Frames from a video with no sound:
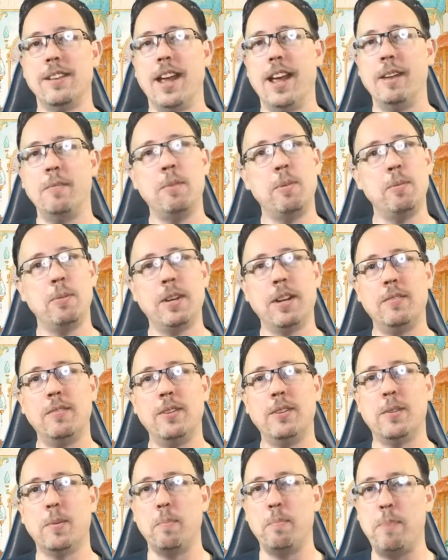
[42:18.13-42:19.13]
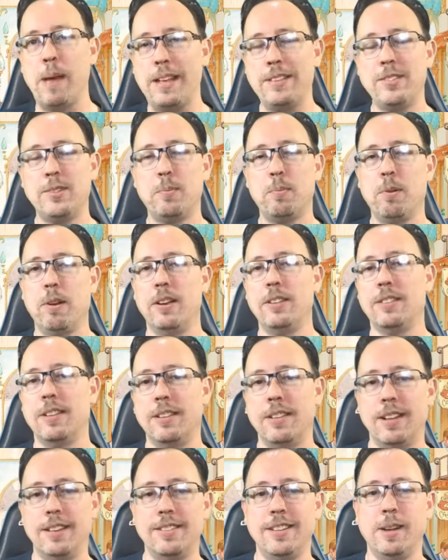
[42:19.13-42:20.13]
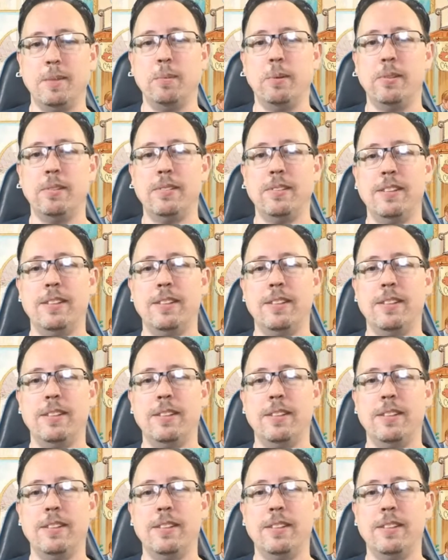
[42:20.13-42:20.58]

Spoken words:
and we will give you the best price on that table.